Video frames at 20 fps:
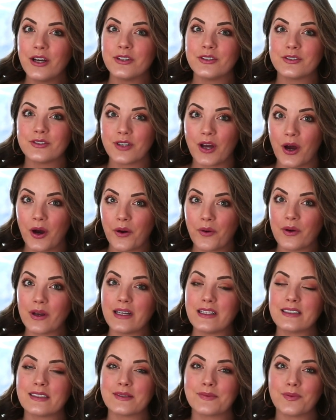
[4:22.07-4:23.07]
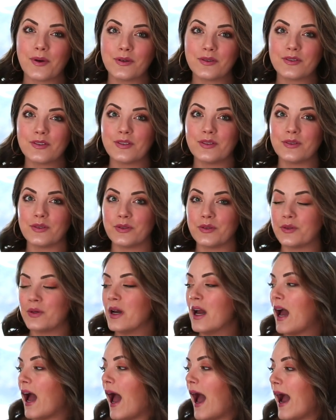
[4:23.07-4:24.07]
So it's supposed to
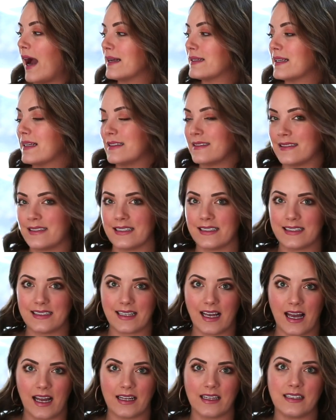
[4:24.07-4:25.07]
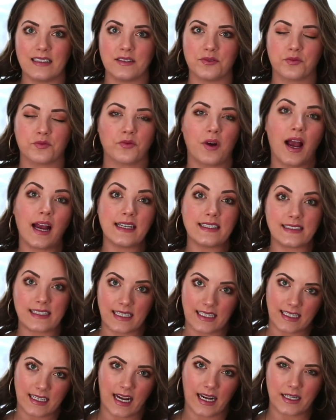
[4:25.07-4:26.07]
act as the sun is
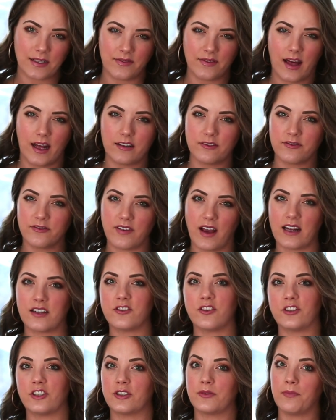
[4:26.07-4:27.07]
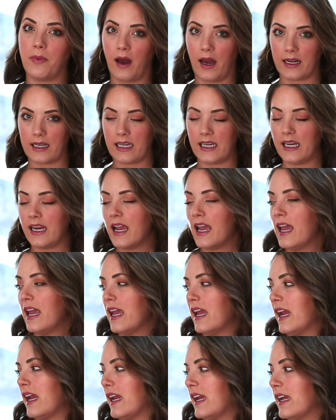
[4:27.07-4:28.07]
rising, kind of that effect on your body,
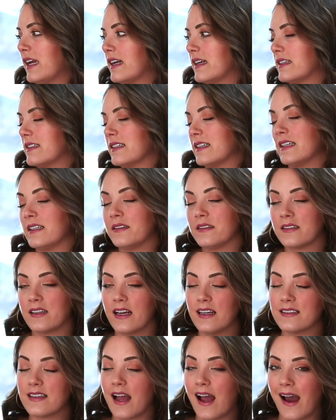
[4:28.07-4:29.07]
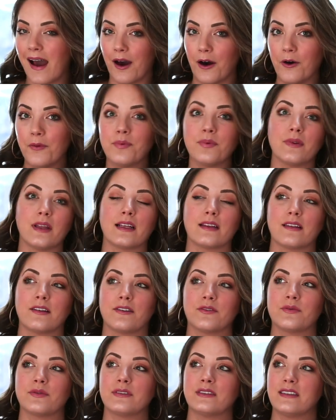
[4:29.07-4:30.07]
and it does help. Like,
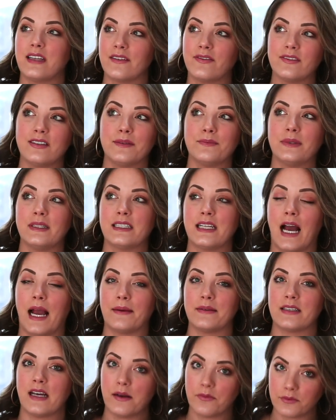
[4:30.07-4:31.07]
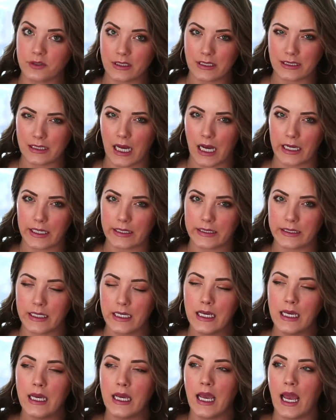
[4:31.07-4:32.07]
there was definitely be times I'm really tired
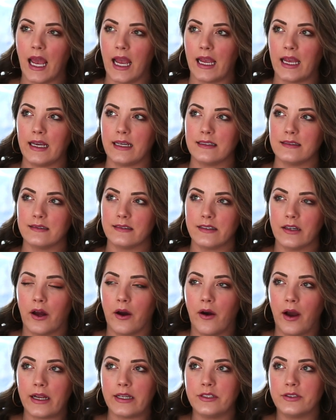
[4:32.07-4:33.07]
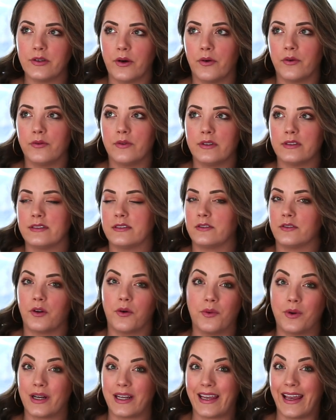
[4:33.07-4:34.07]
and, you know, I still
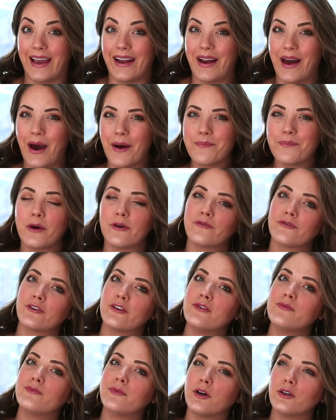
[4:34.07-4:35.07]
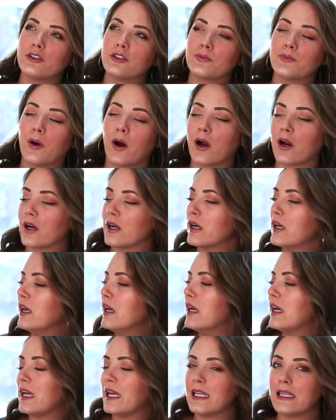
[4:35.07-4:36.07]
don't want to get up, but for the most part
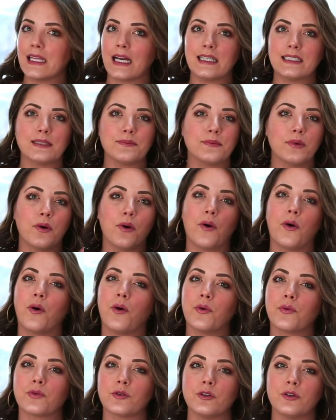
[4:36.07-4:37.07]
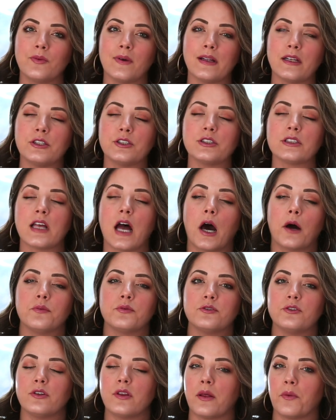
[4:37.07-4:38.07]
it lights up the whole room, and it just
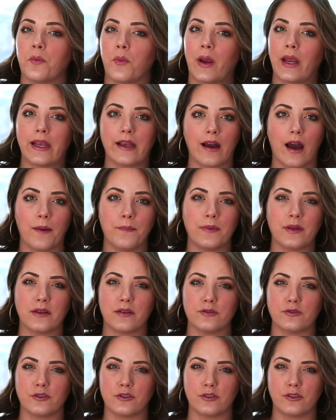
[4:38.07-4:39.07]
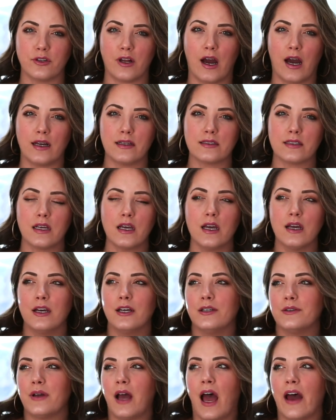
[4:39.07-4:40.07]
helps you then wake up because you're not
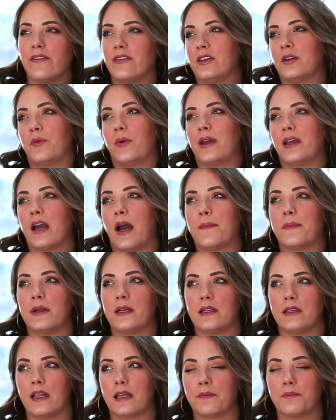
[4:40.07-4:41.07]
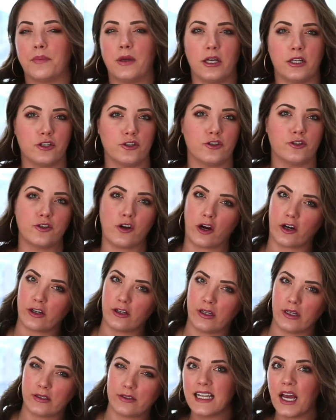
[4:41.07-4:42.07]
having to wake up in like pitch
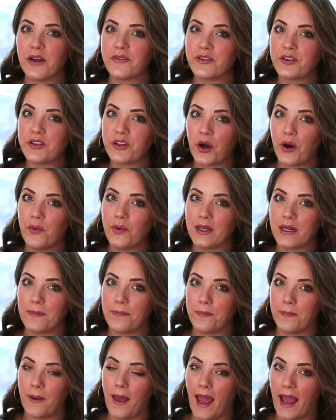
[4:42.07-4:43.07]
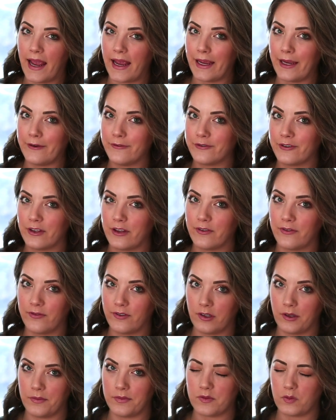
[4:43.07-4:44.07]
darkness. Now, if you don't want to pay for the
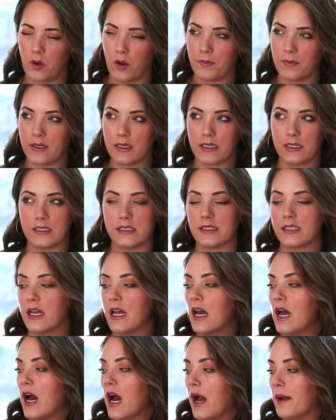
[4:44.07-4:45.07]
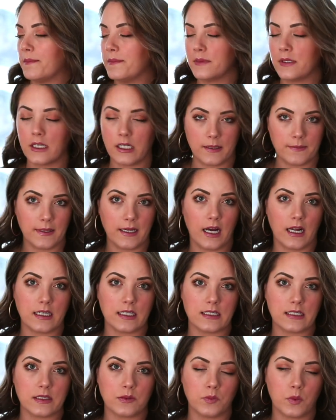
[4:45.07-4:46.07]
Philips one, because I'm gonna be
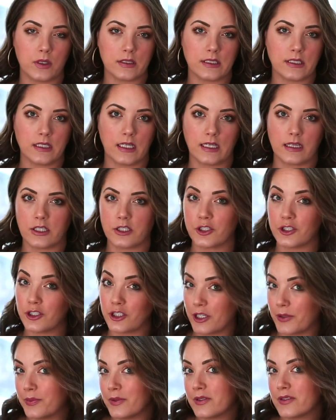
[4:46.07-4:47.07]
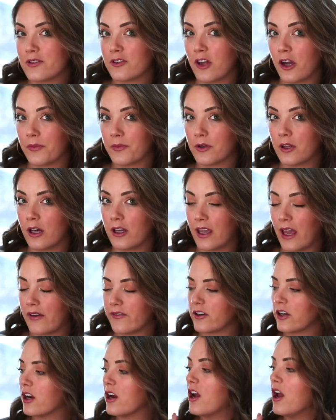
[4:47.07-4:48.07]
honest, it wasn't like the cheapest alarm clock
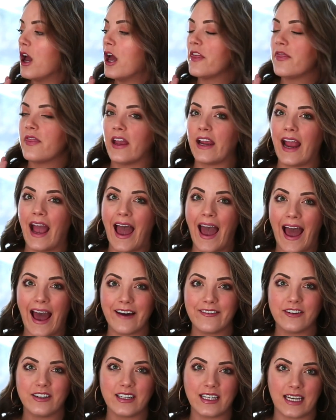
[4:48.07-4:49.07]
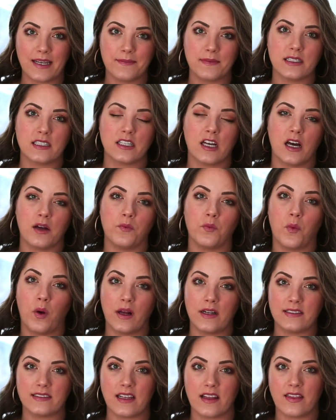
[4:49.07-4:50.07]
ever, they have on Amazon
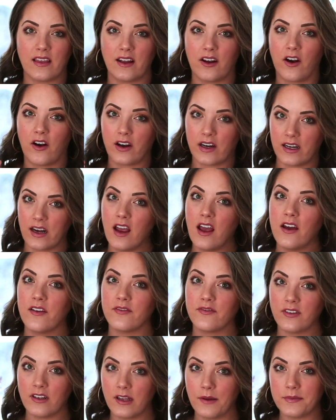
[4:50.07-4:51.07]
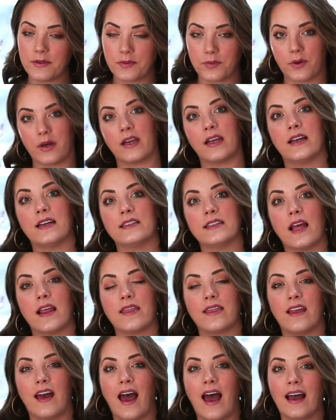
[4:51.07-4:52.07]
ones that aren't Philips brand
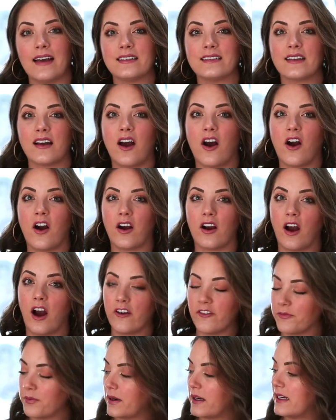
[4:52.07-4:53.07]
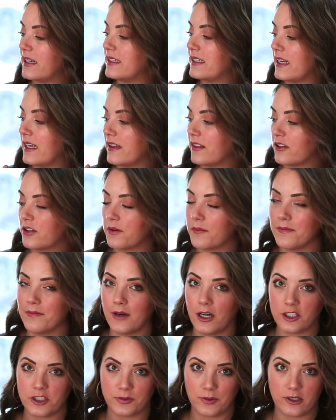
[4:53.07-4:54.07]
that are off-brand, and they're
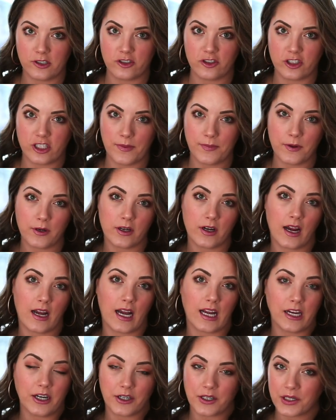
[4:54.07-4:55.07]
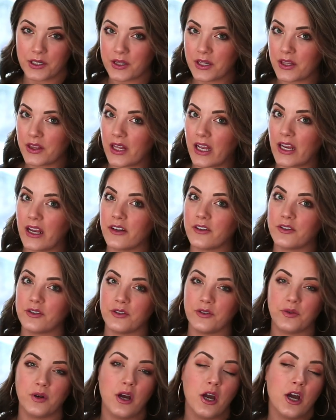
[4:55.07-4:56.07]
much, much cheaper, and I heard that they
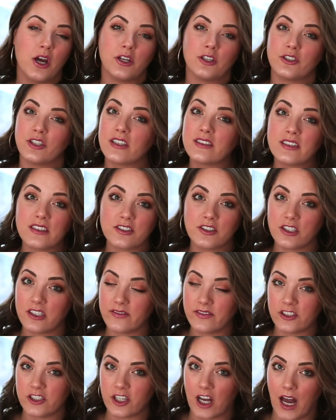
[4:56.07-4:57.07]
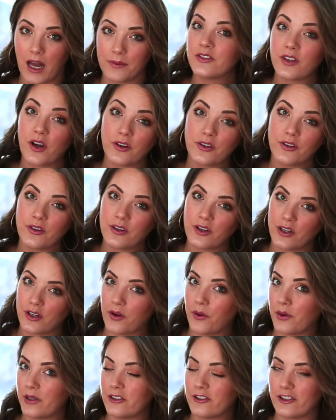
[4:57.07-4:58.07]
do just as good of a job, so you could
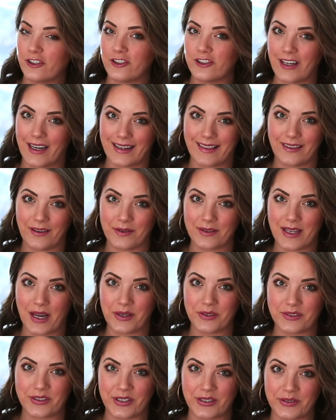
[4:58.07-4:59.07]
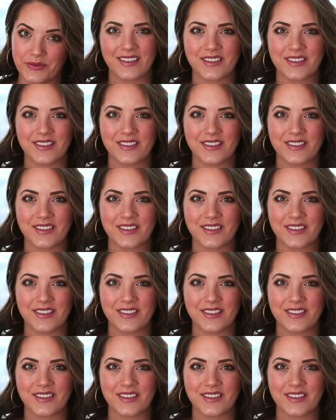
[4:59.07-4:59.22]
always just check those out too.